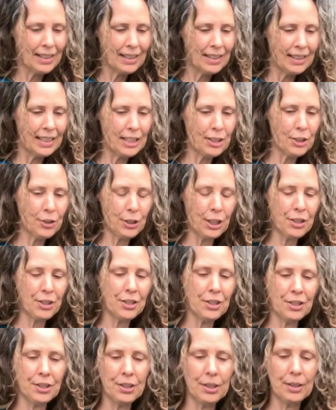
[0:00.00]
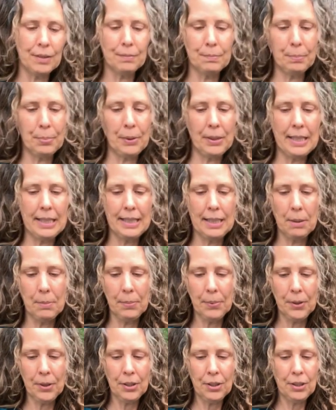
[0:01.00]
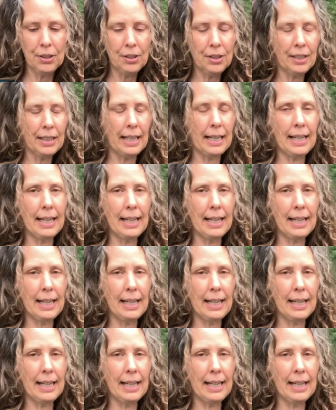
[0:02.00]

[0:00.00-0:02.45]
the instructions are pretty simple,